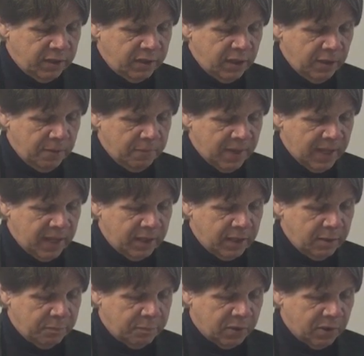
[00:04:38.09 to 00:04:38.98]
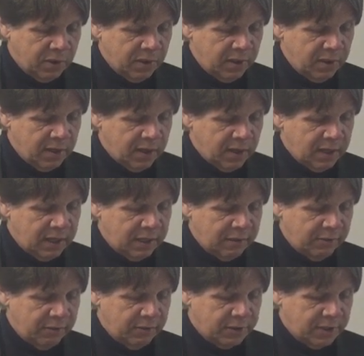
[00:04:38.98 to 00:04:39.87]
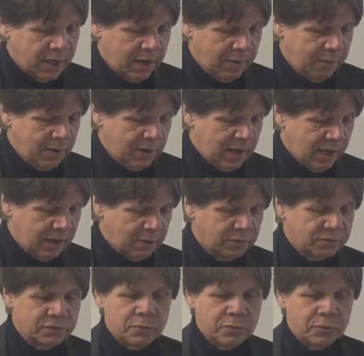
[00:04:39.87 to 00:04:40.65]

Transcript: a young man, departed not out of the tabernacle.